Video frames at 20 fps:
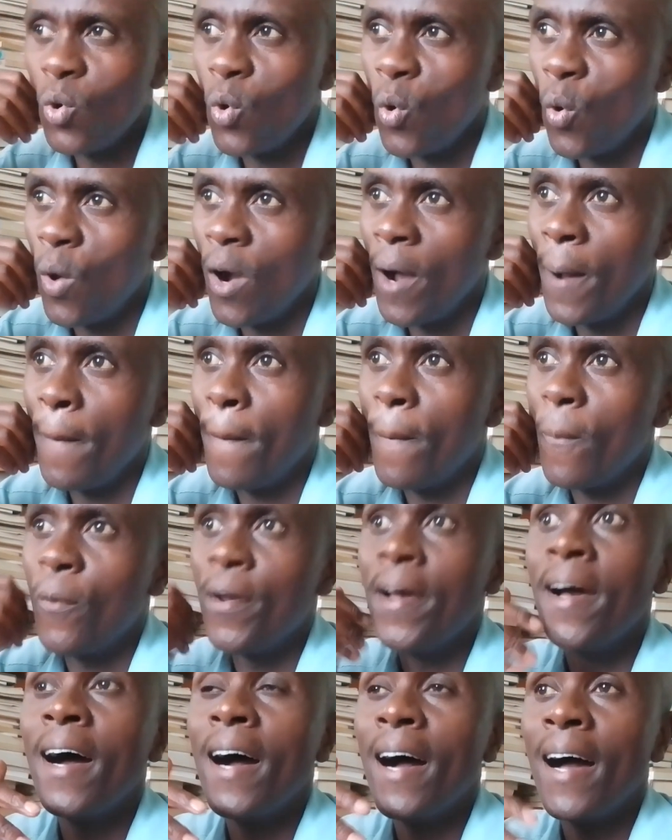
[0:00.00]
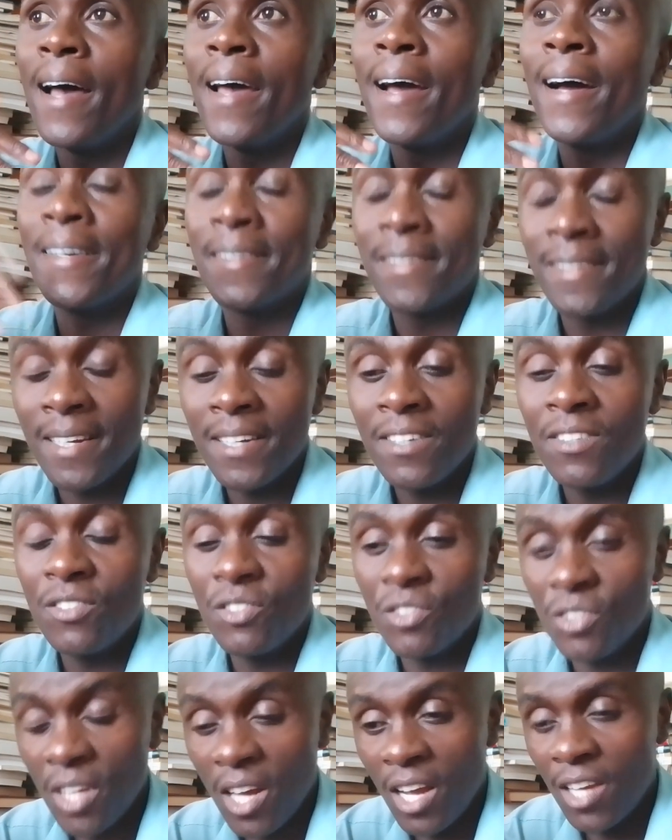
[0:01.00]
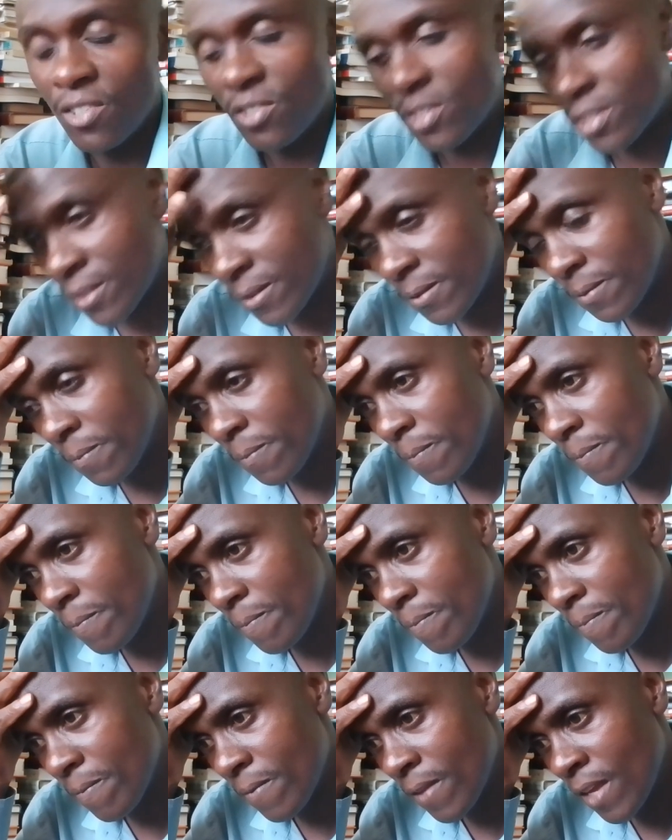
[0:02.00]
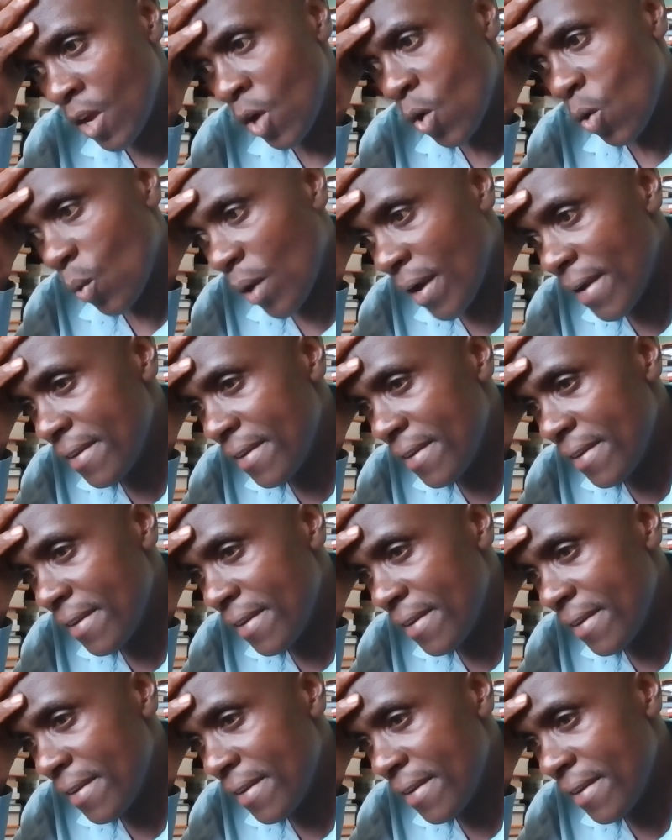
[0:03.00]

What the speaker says: goer where I attend church, why